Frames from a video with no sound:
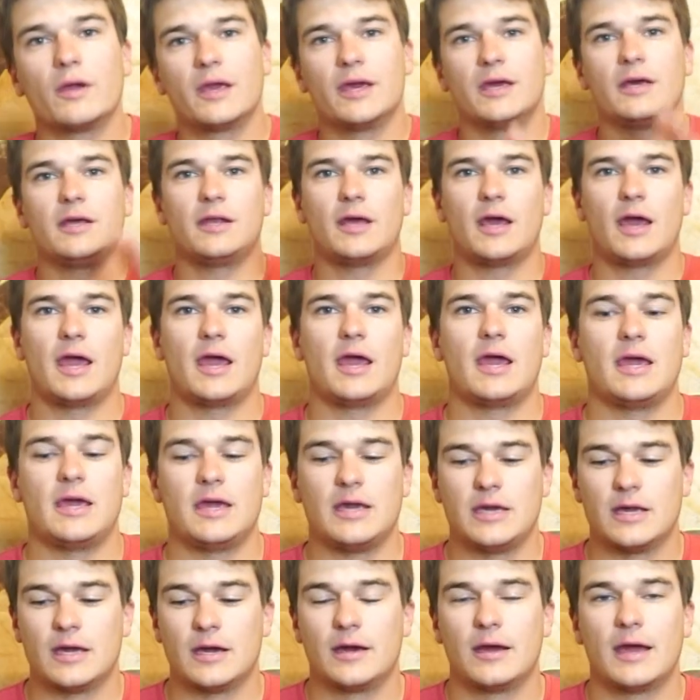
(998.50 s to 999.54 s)
get
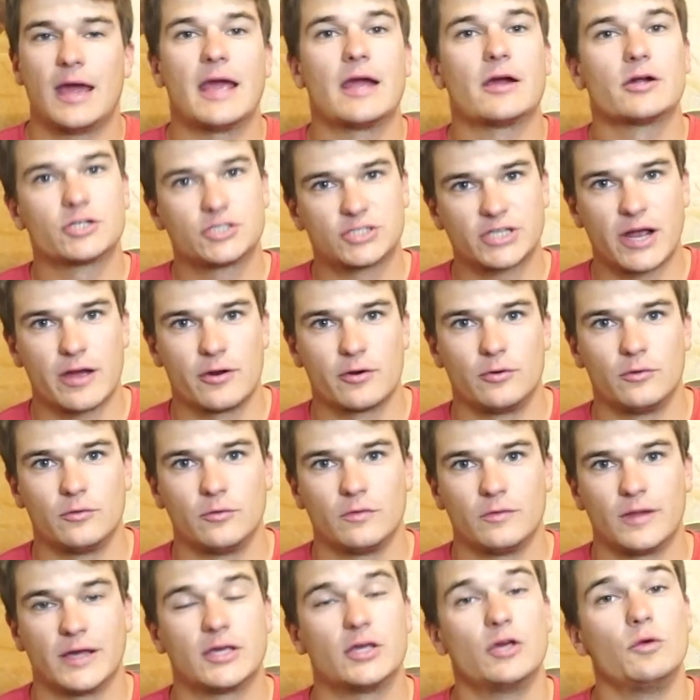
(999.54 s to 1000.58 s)
a air channel
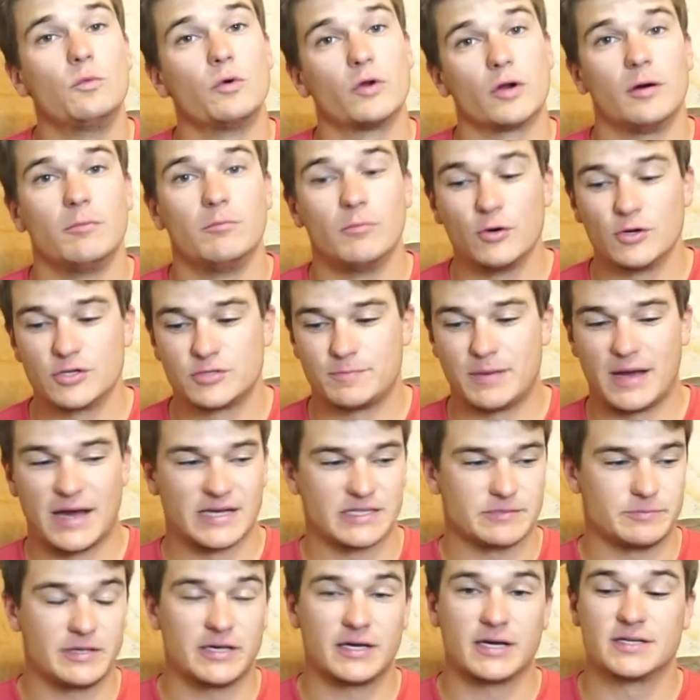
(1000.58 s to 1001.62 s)
like you would on most
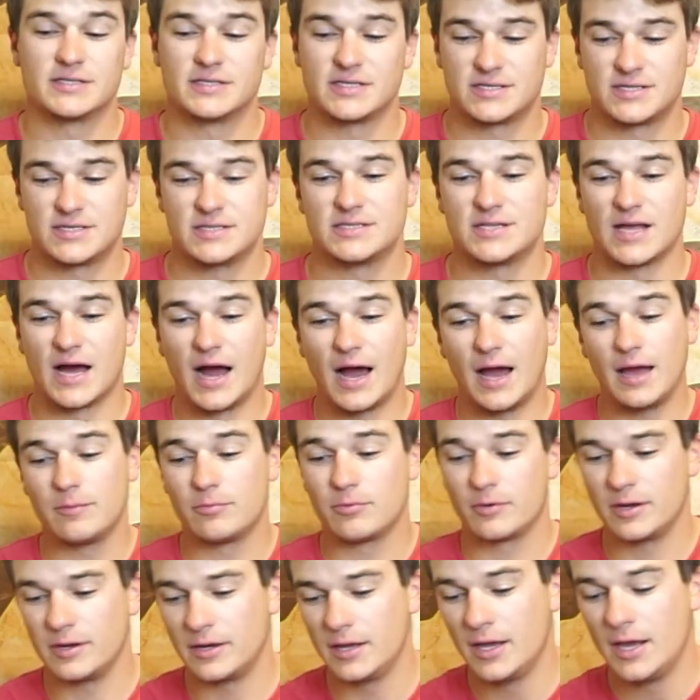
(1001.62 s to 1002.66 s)
bags because this is the
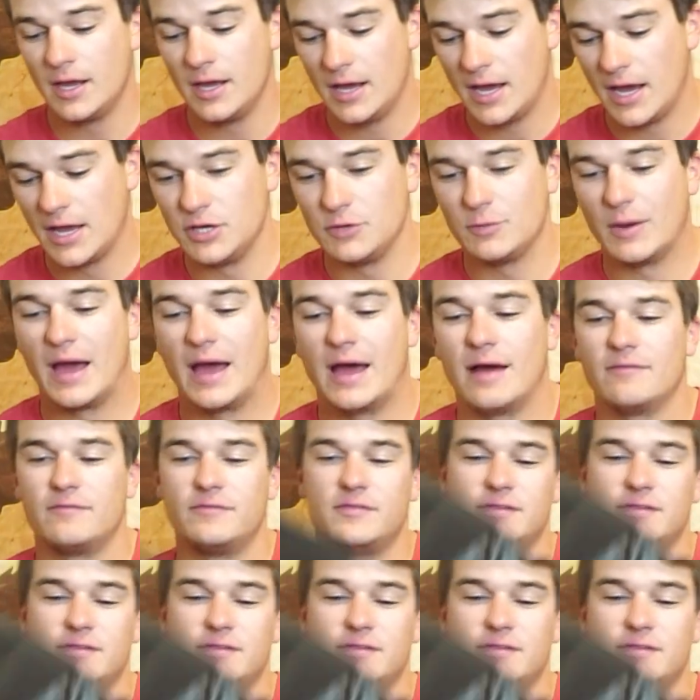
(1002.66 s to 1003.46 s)
hybrid and you have